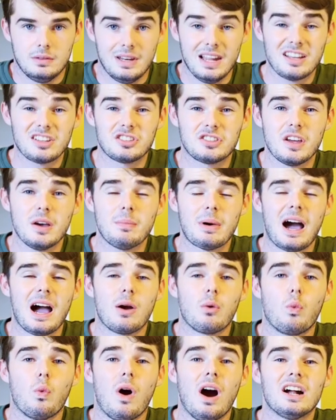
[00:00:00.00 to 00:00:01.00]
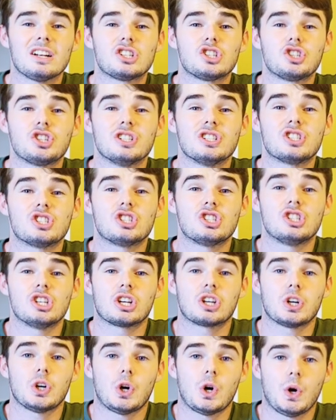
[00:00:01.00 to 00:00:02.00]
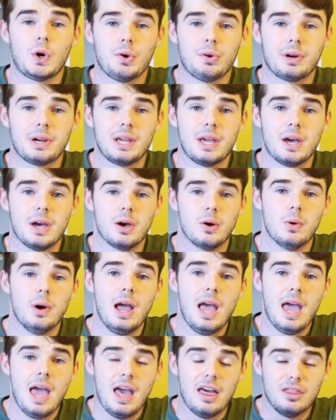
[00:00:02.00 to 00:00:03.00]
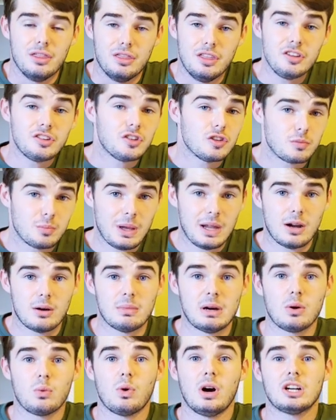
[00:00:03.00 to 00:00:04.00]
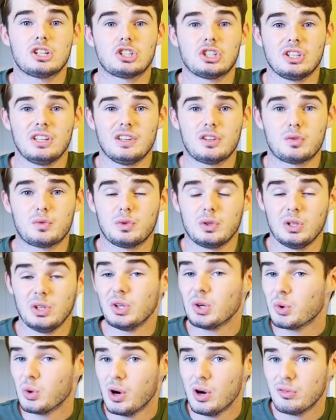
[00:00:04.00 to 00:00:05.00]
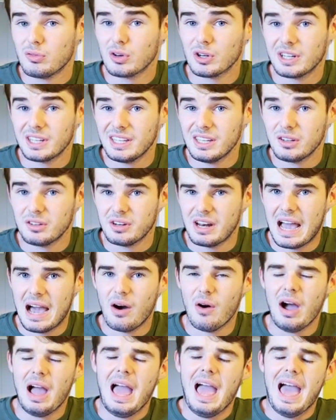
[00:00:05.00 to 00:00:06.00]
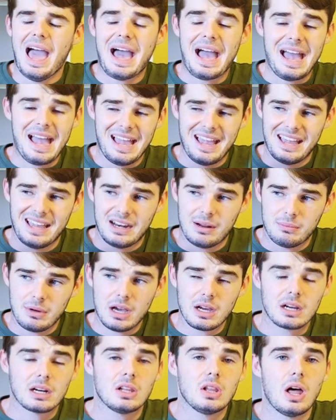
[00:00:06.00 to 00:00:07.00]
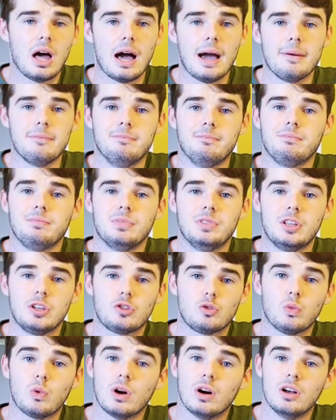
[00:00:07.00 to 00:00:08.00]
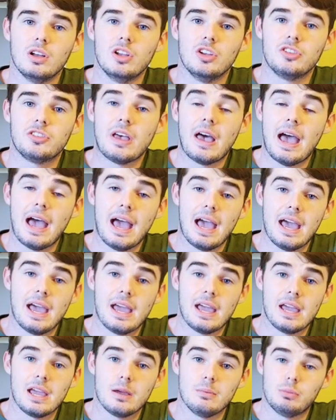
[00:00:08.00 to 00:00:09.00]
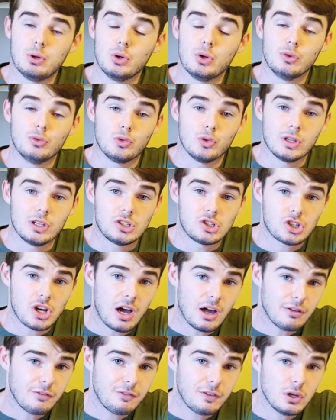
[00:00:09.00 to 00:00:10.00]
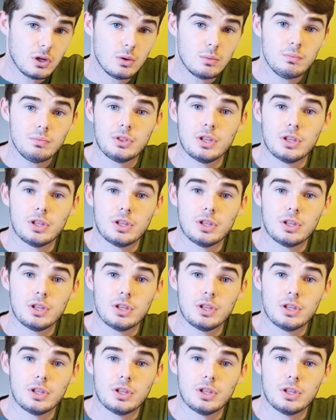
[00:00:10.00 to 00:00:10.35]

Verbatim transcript: Next up, I watched Sicario. This has been on my watch list for a little over a year now, and I'm not gonna lie, this was a beautifully shot film.